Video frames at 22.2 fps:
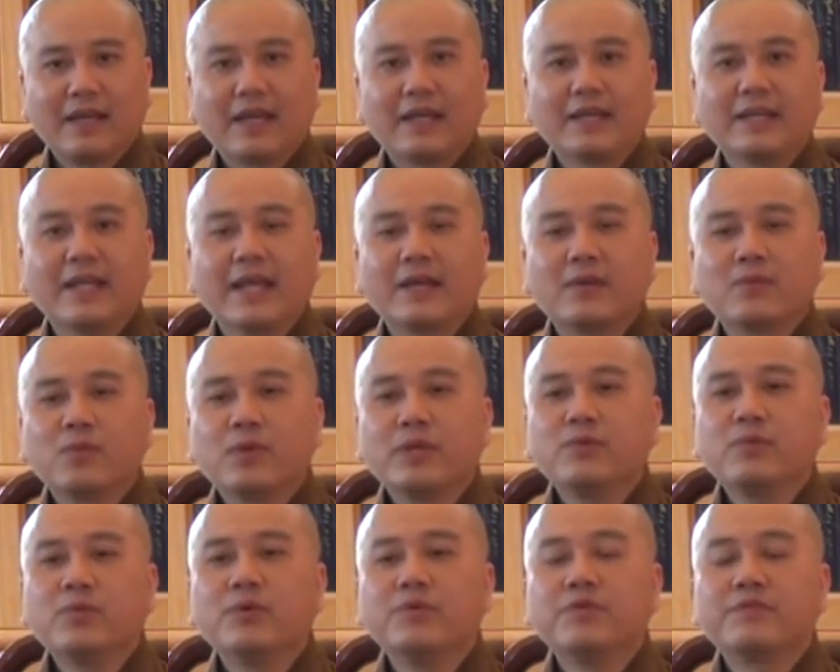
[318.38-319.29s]
And then
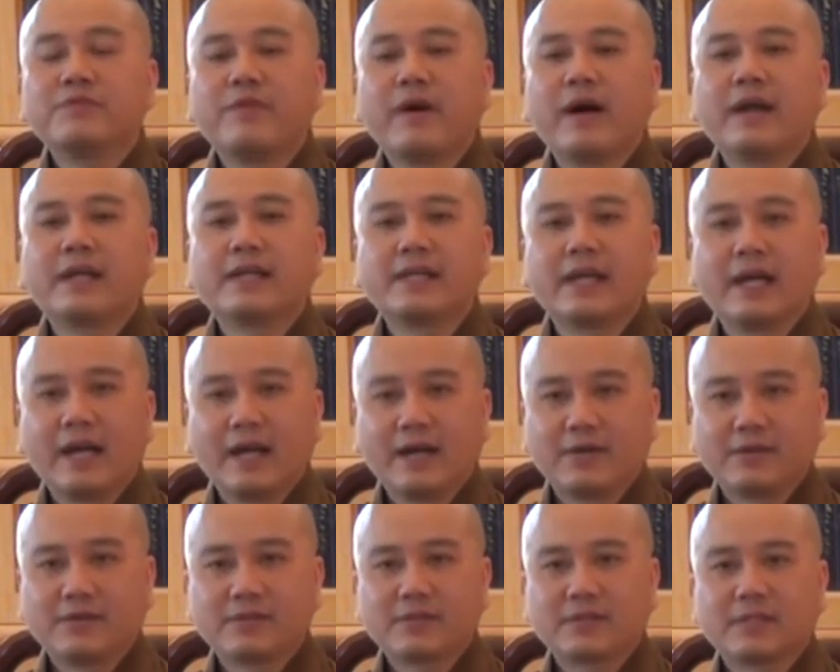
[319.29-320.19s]
we will find
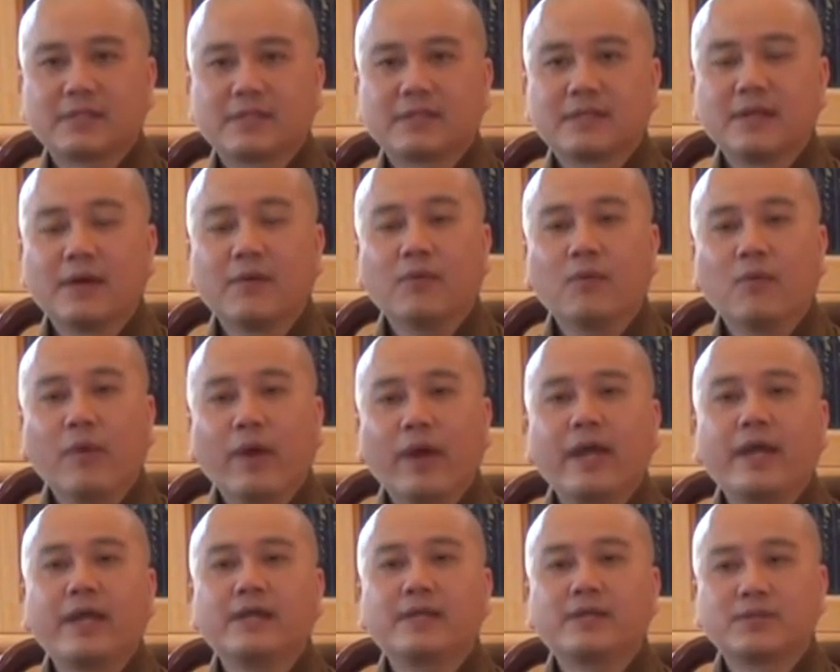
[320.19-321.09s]
out the
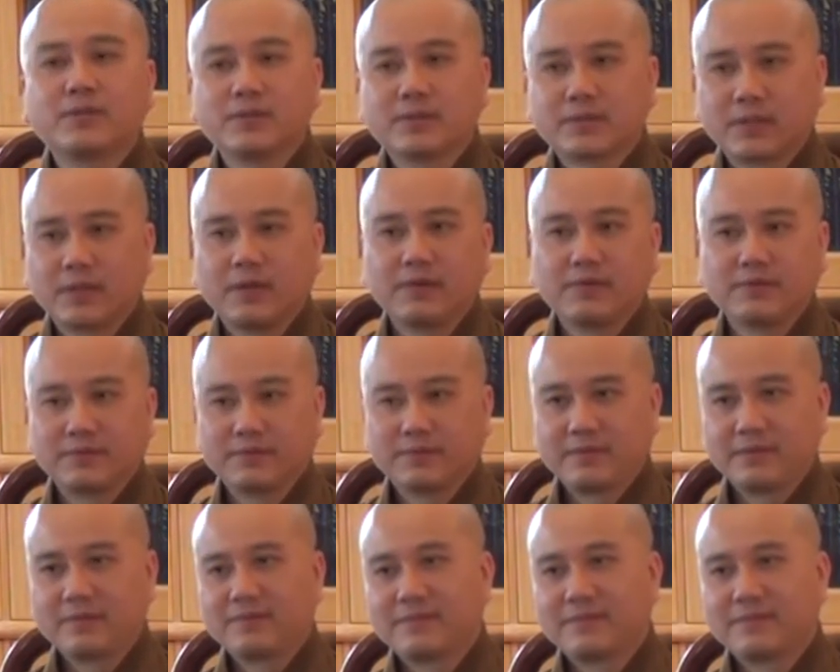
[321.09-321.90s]
way to solve.